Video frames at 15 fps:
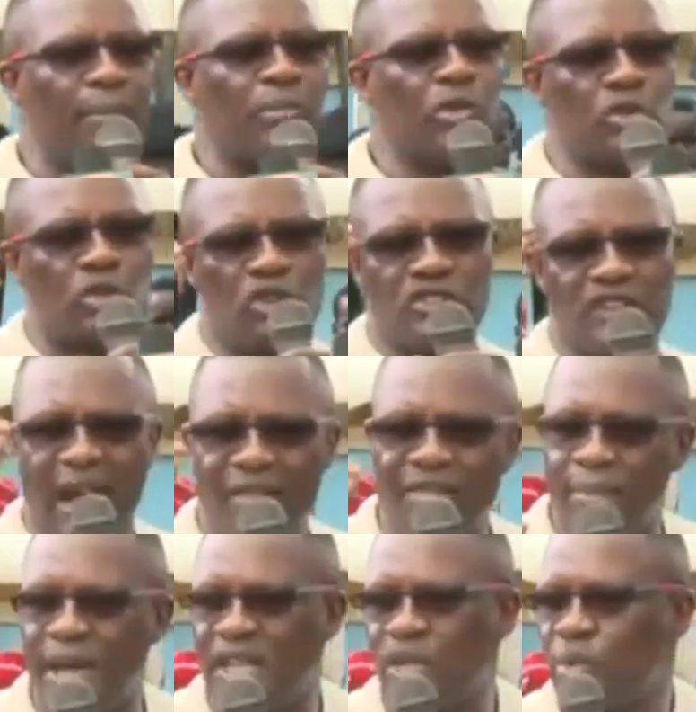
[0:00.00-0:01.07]
William Ruto's
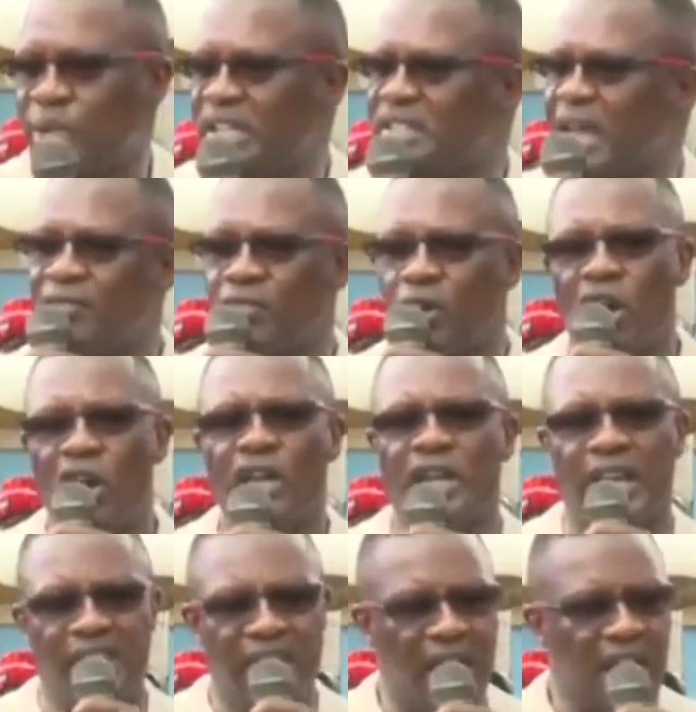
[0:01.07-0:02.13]
government will serve
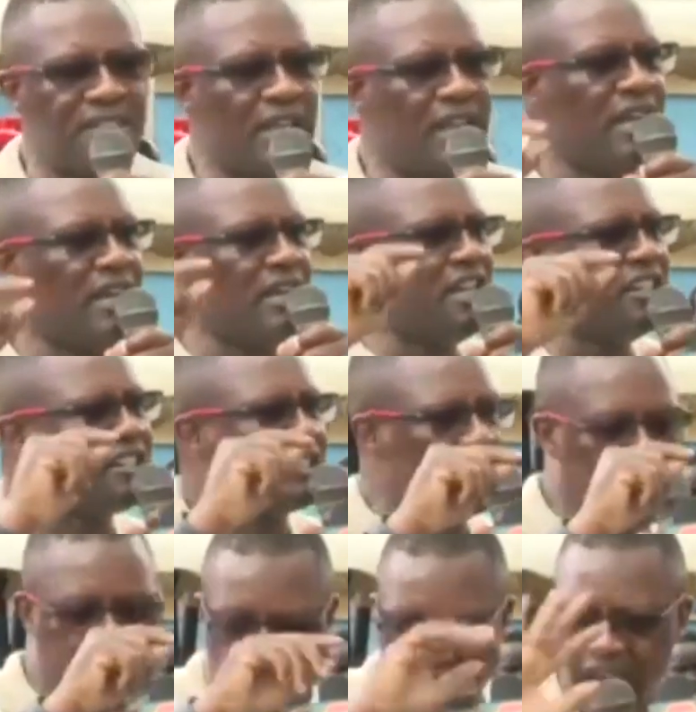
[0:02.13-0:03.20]
all Kenyans
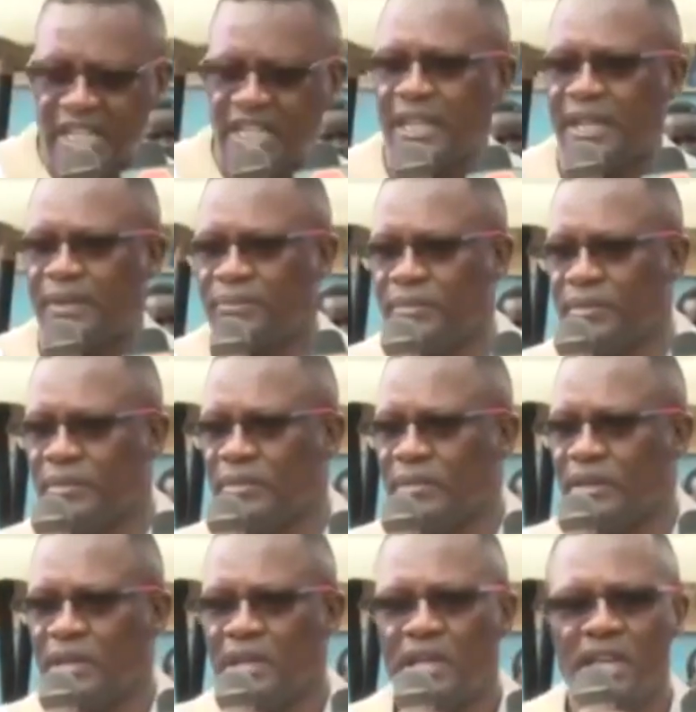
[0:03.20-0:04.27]
indiscriminately,
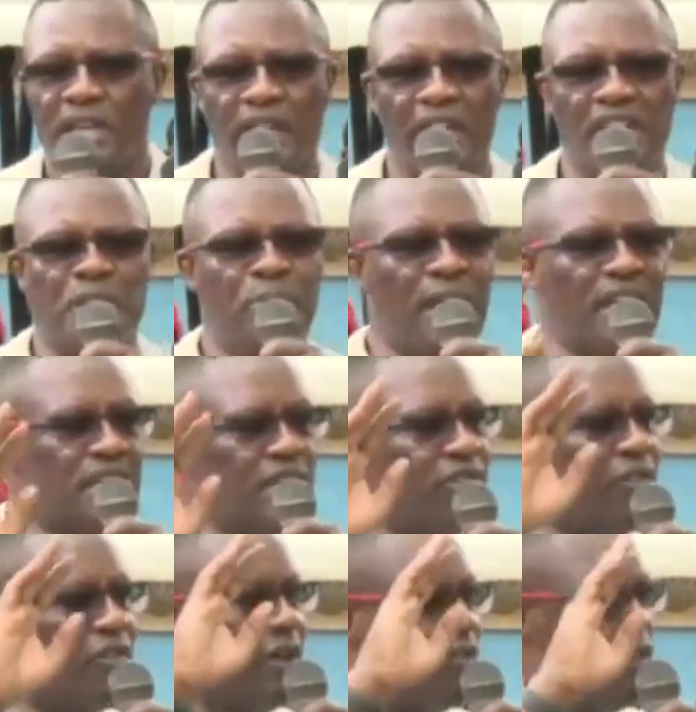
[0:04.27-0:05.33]

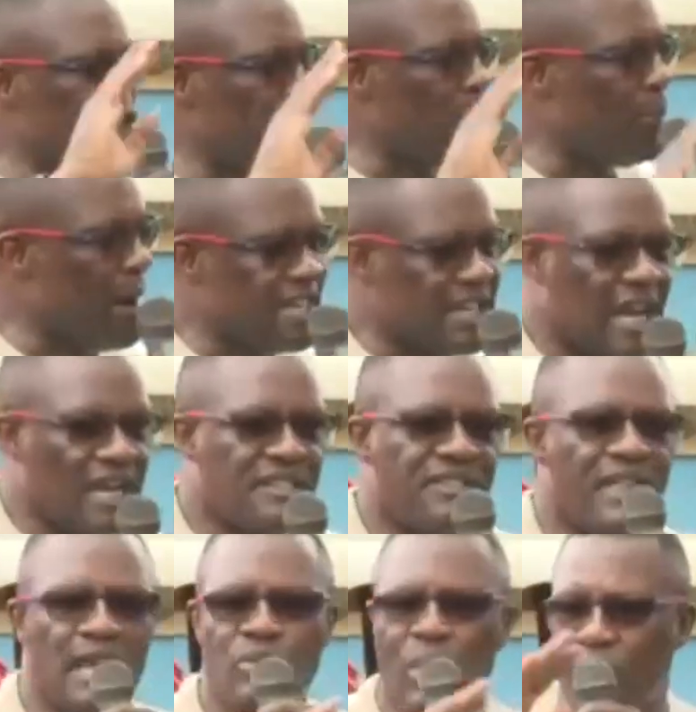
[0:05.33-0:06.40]
irrespective of the voting
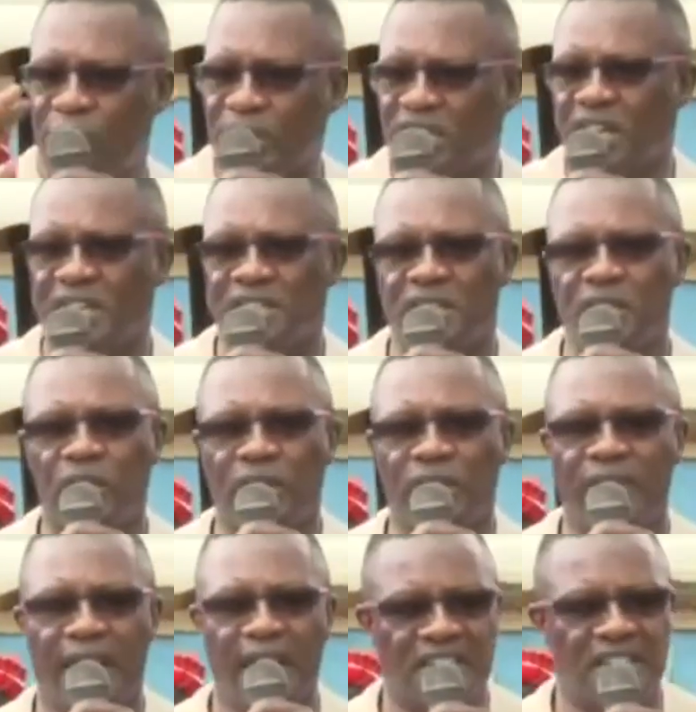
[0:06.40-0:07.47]
patterns that were witnessed
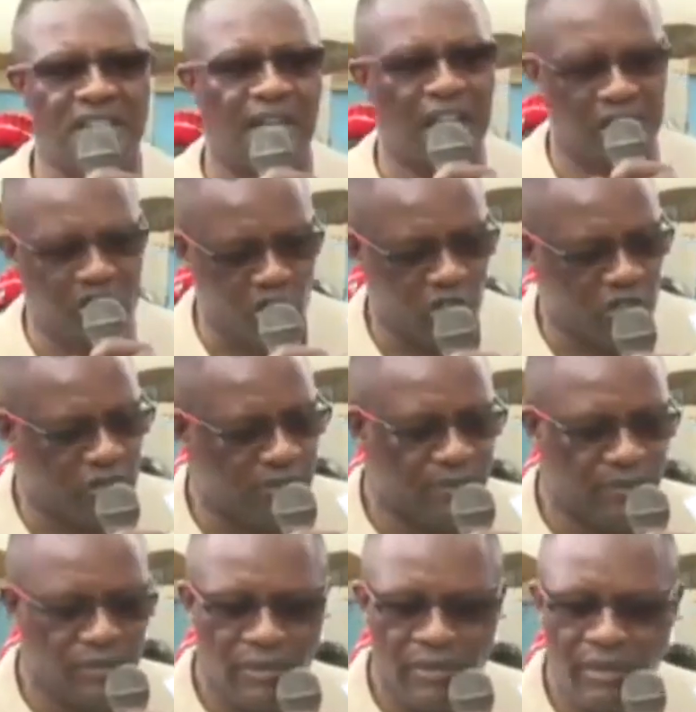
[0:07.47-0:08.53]
during the last elections.
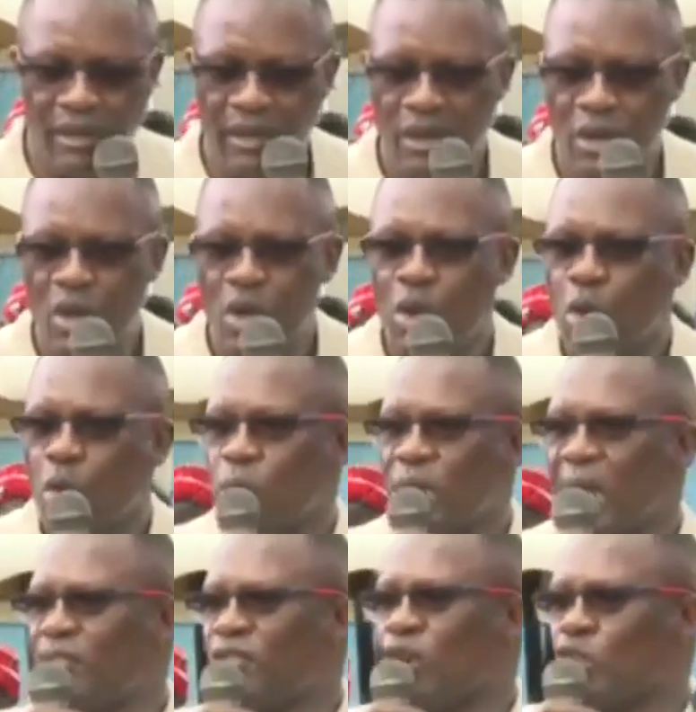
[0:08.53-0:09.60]

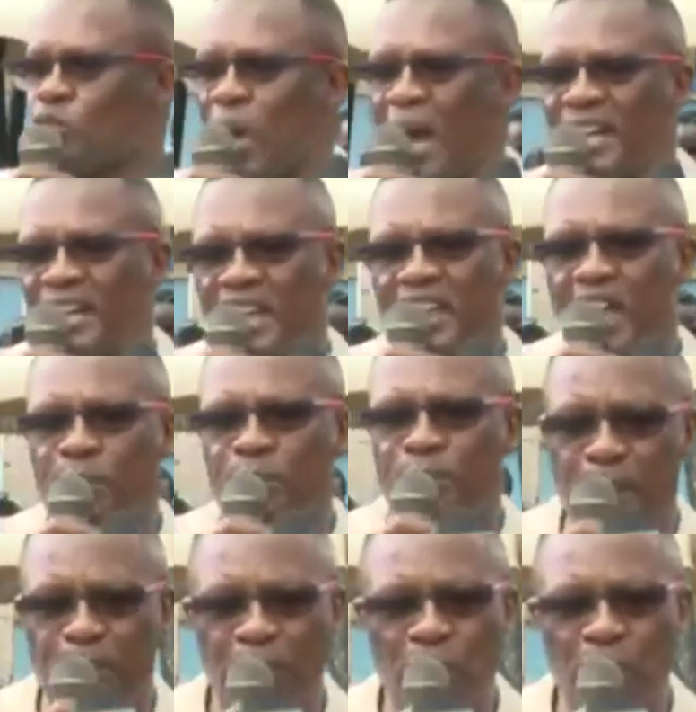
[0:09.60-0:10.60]
We have got one Kenyan